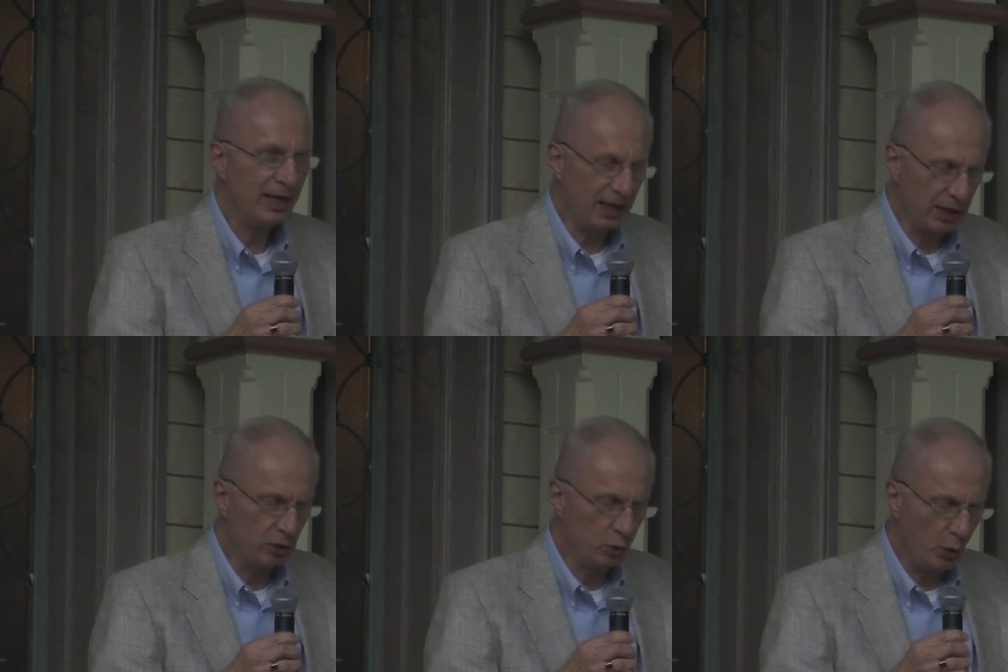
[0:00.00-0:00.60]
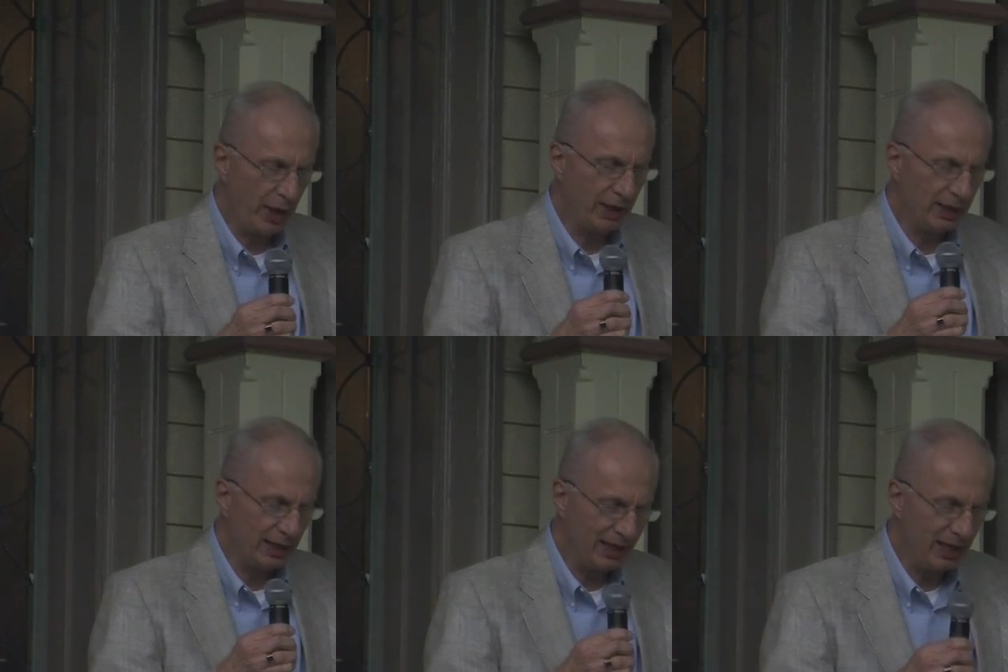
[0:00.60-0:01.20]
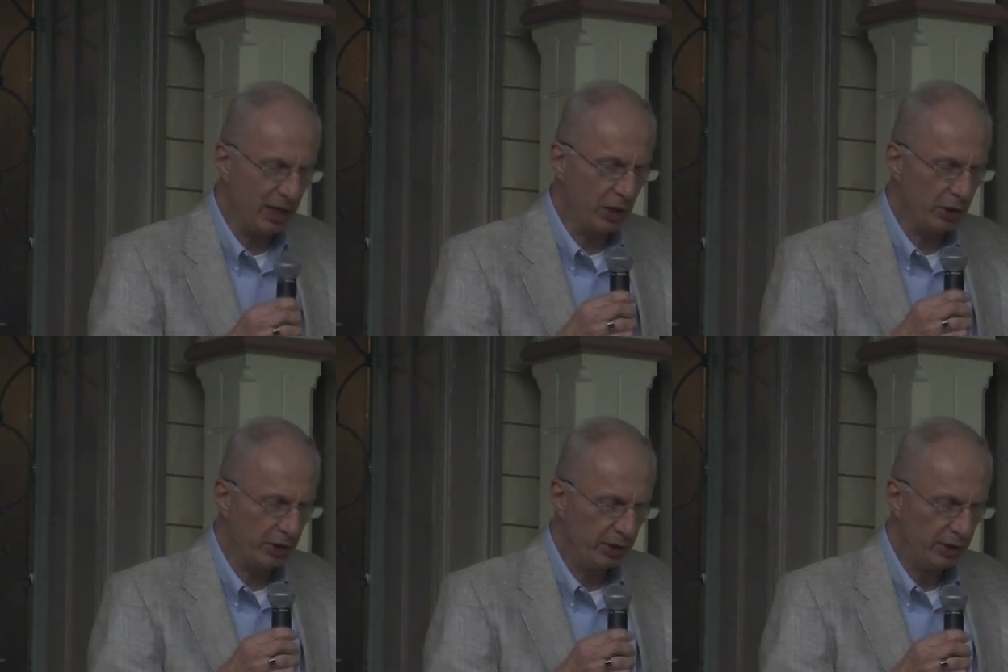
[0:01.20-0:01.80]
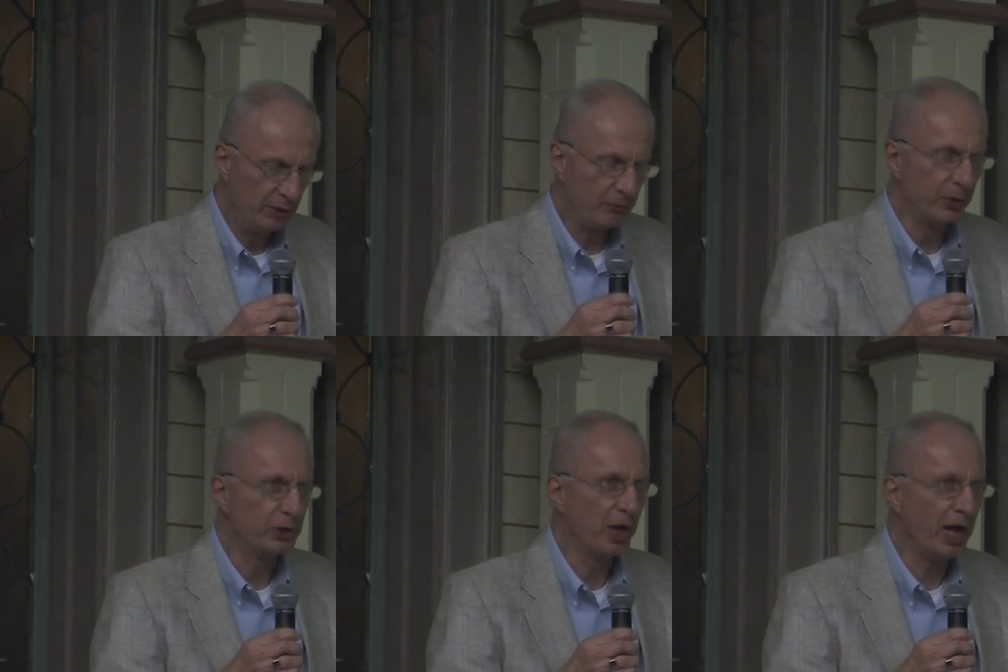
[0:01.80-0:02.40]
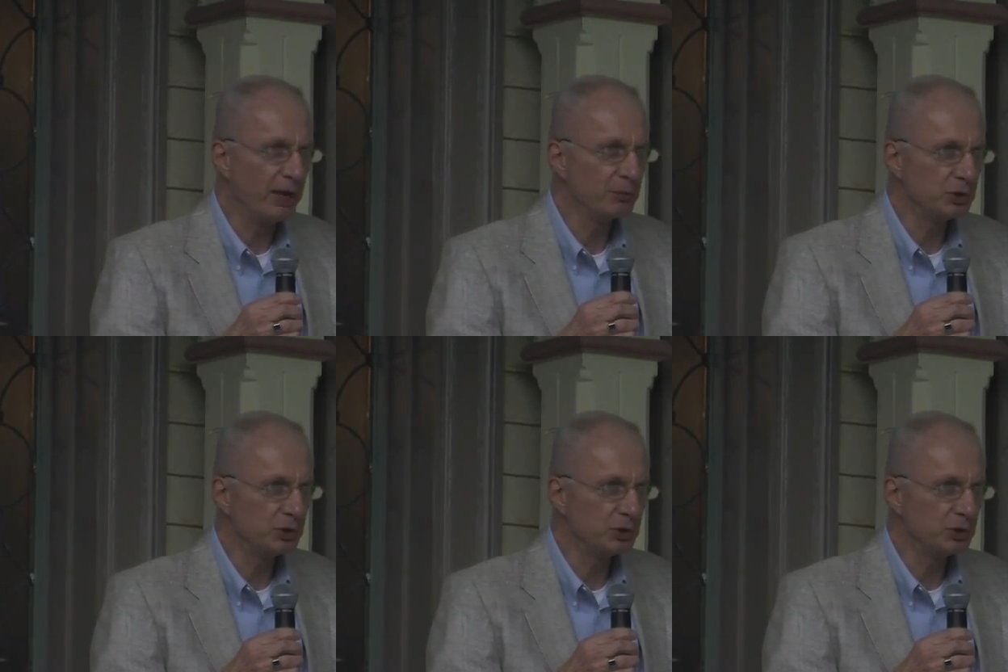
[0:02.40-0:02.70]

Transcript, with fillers: indwell here for time's